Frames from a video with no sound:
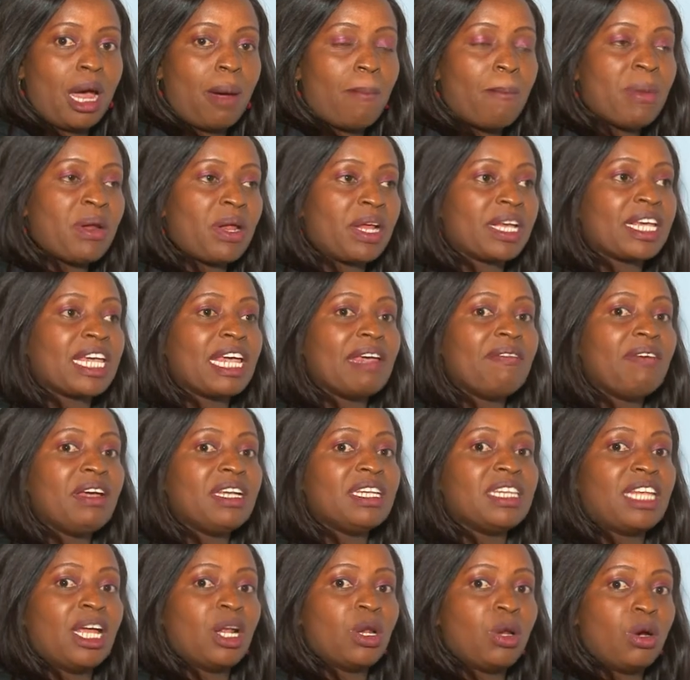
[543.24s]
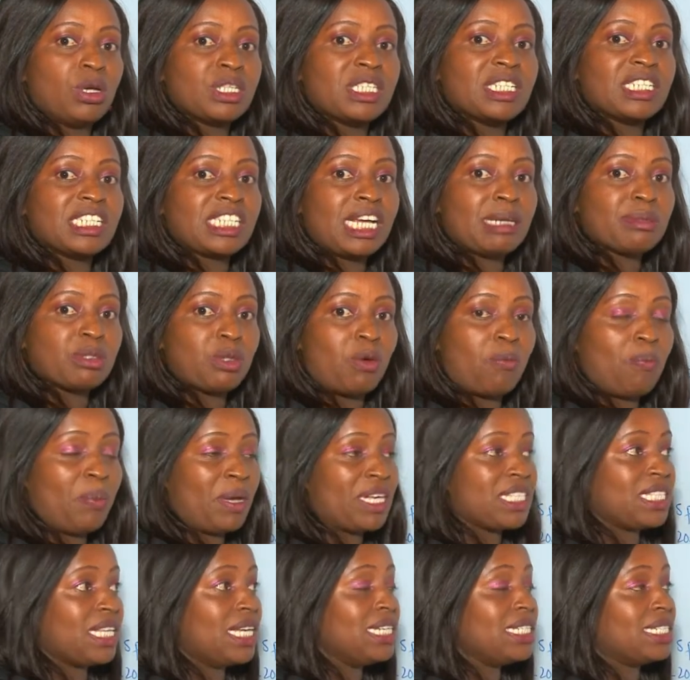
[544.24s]
but we're given the loss in terms of
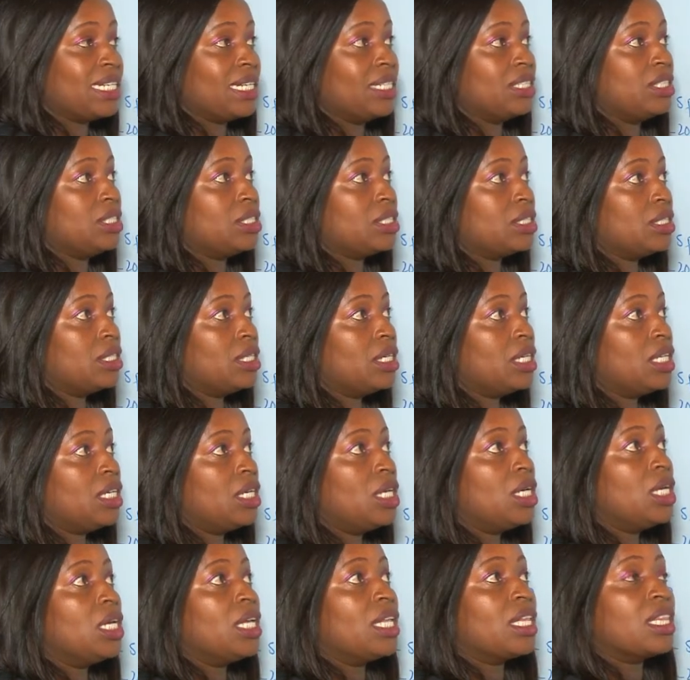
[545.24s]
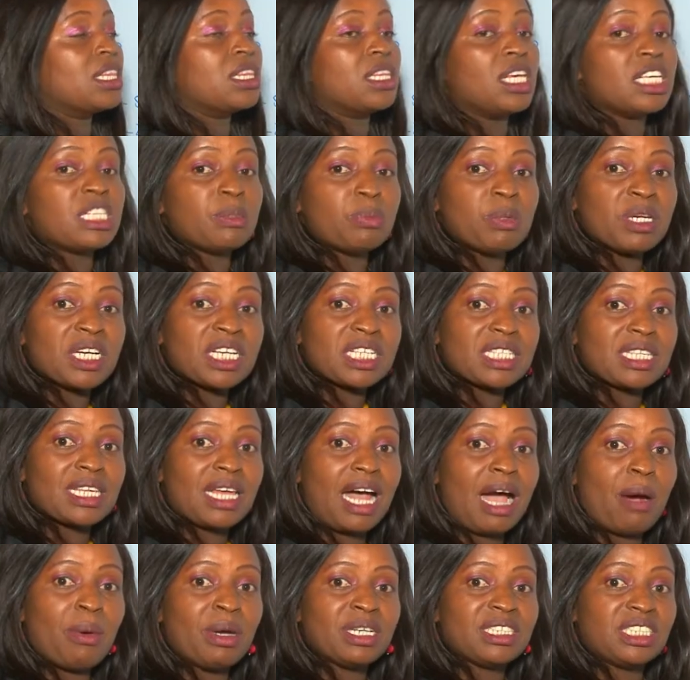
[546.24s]
percentage. This brings
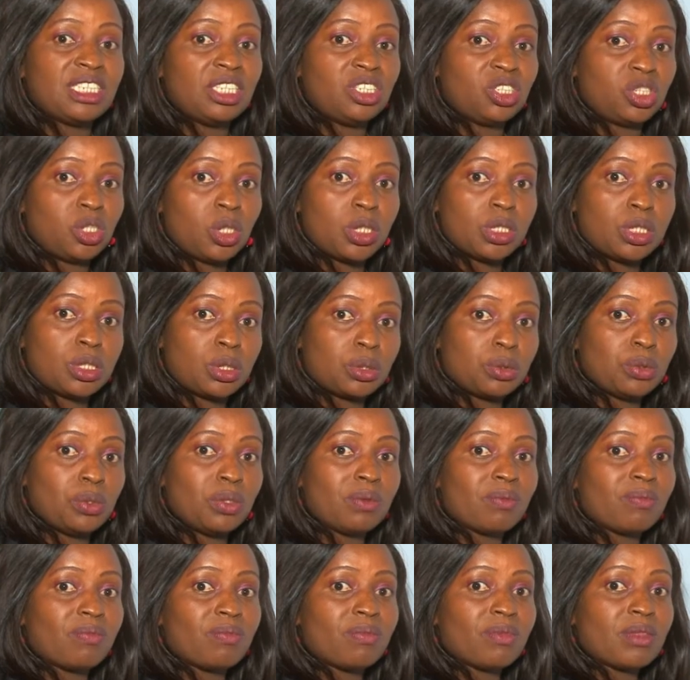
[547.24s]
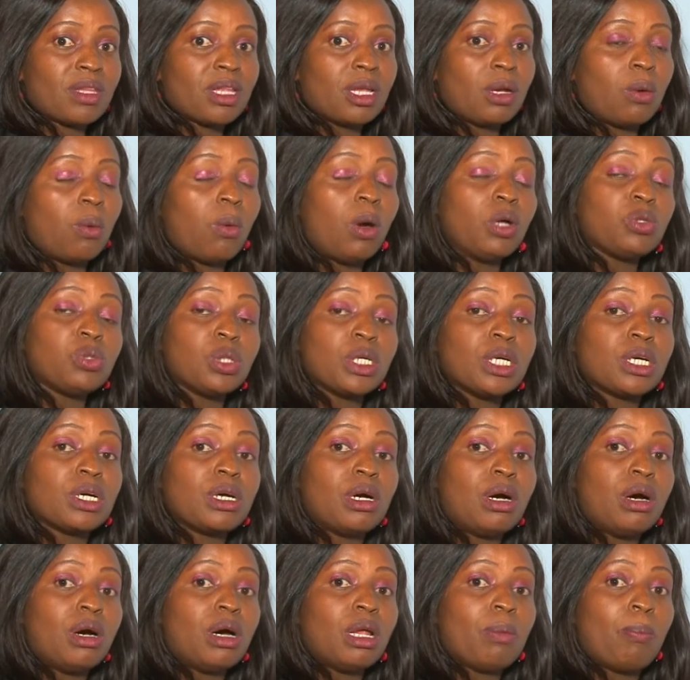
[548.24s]
our attention to what we
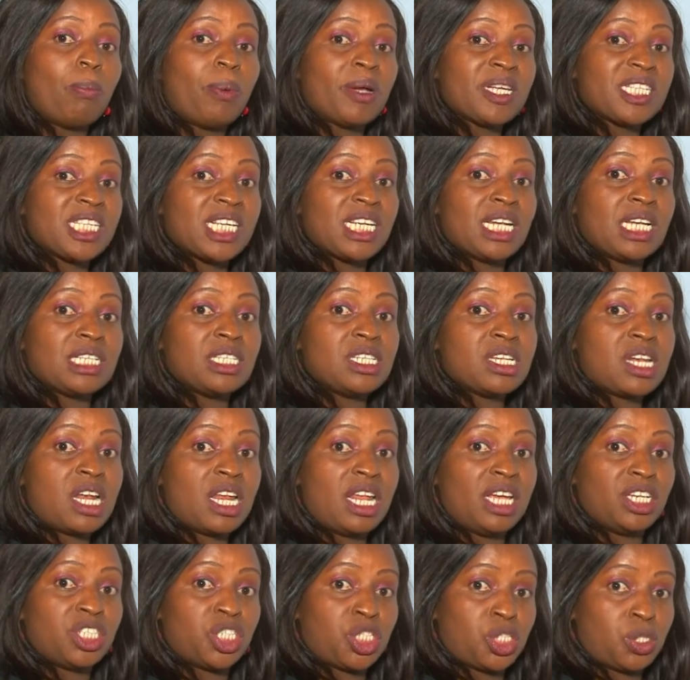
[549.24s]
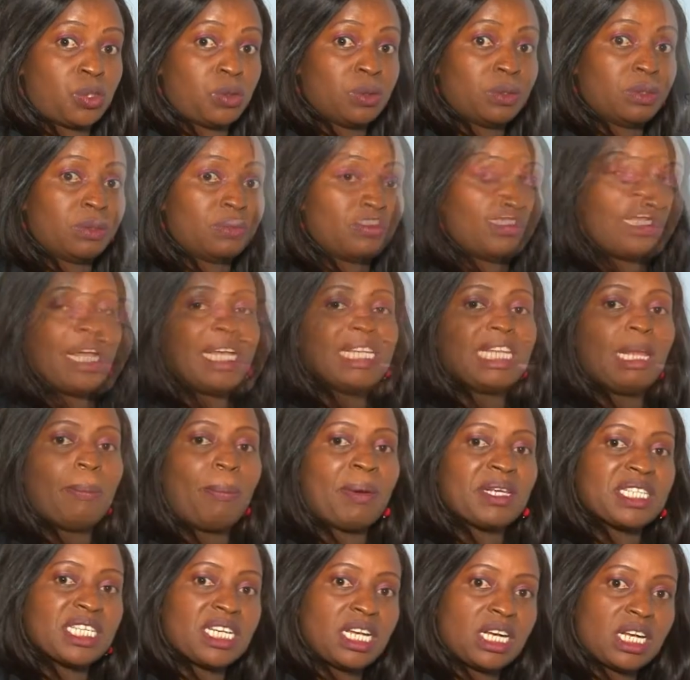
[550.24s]
call percentage relation. And the
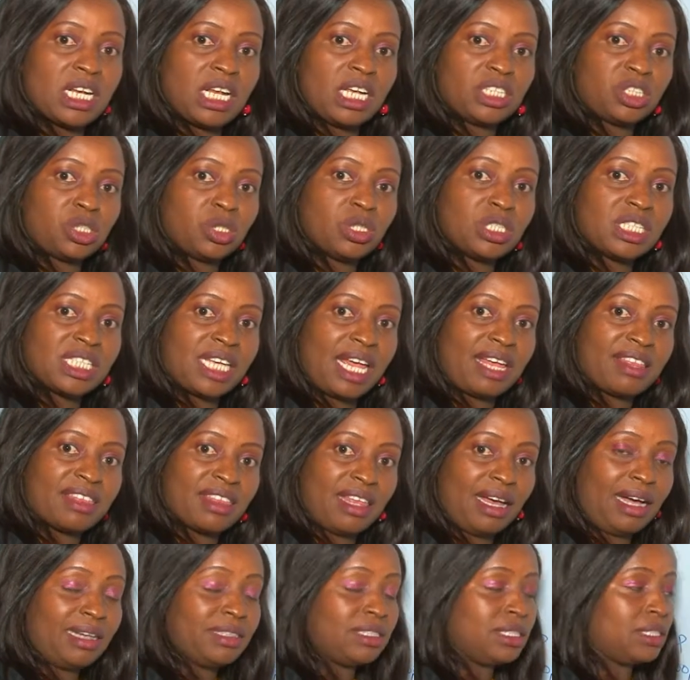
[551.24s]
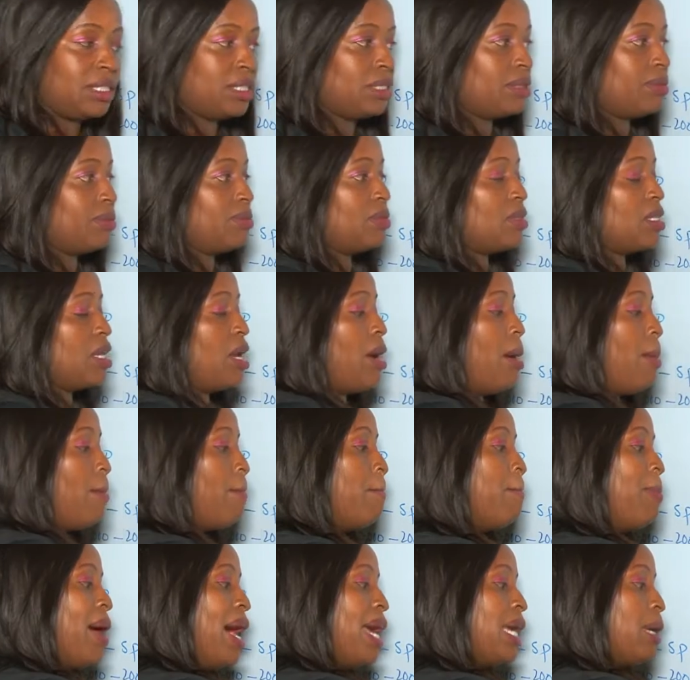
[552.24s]
percentage relation said that
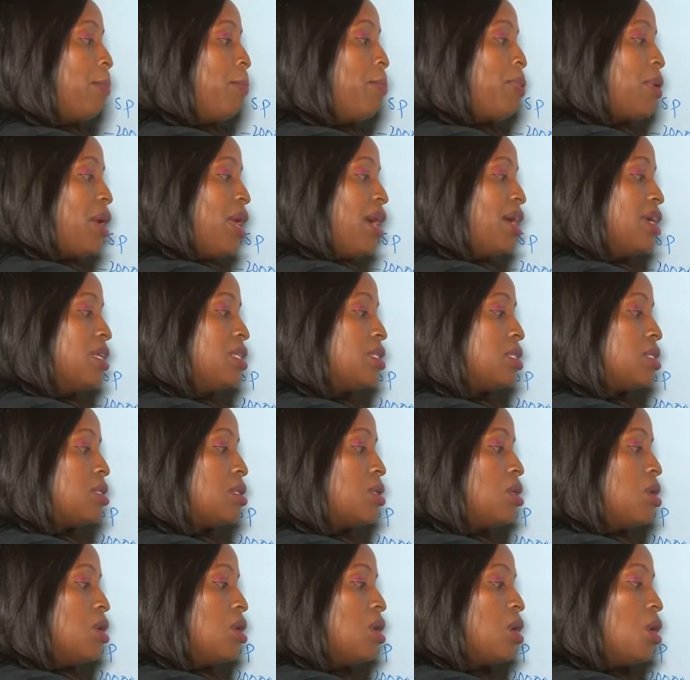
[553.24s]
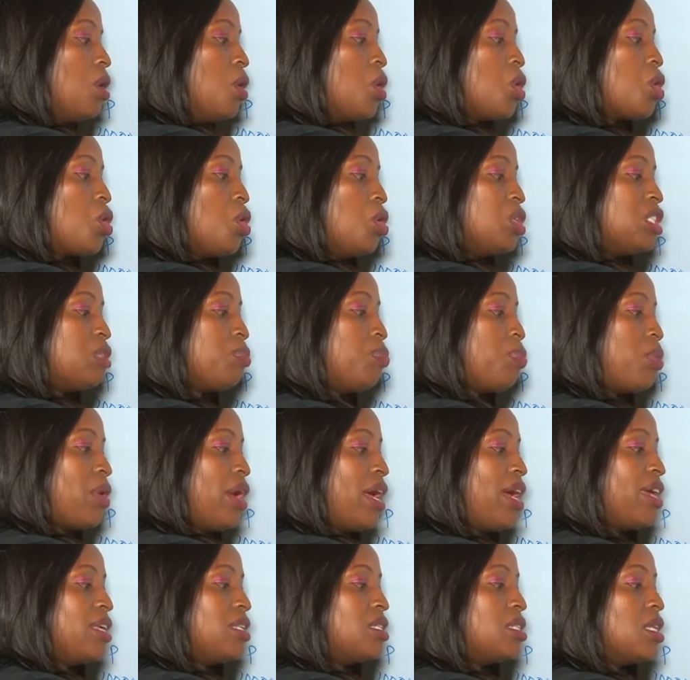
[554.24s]
buying price or cost
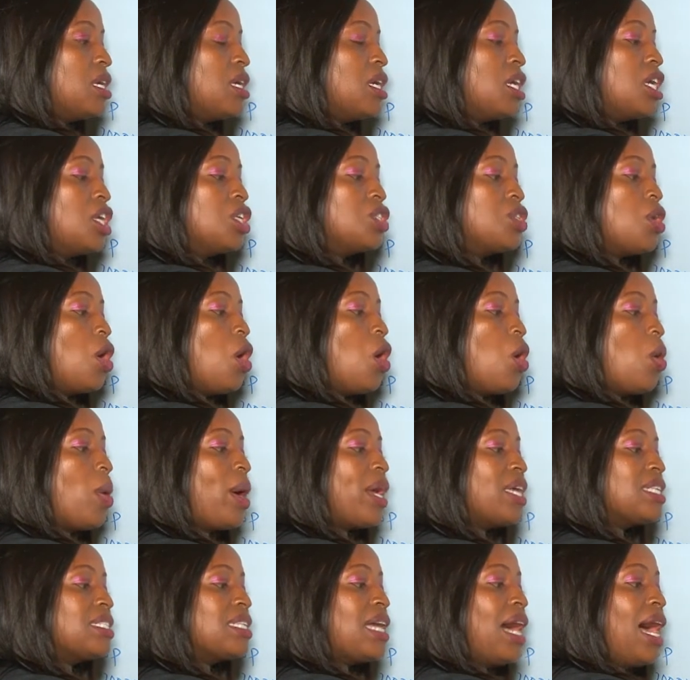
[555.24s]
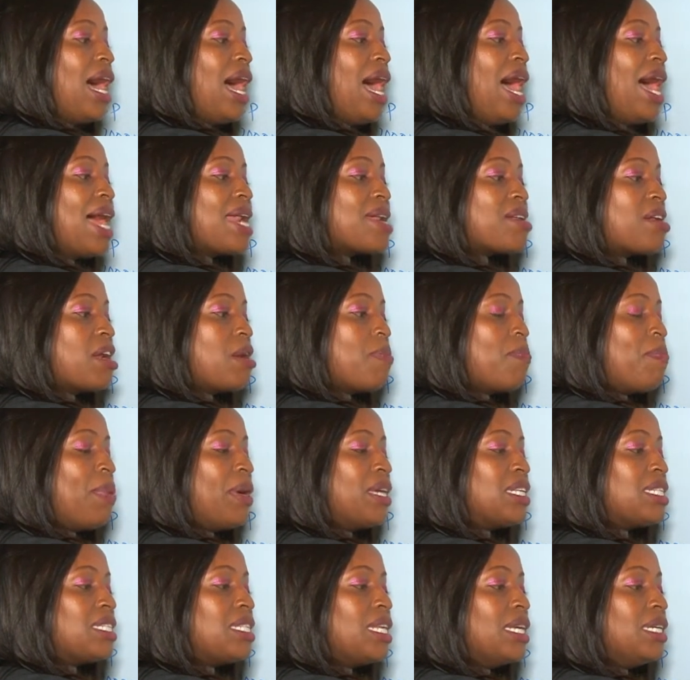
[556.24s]
price is always
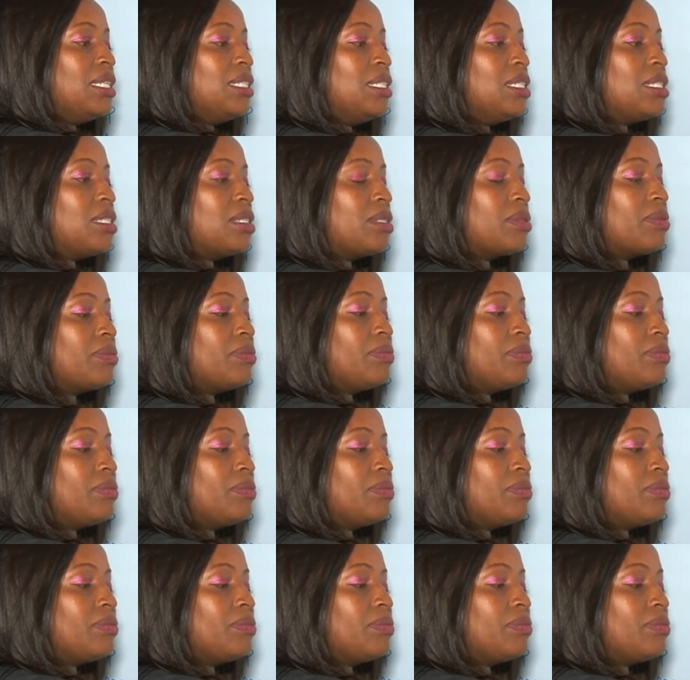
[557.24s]
100%.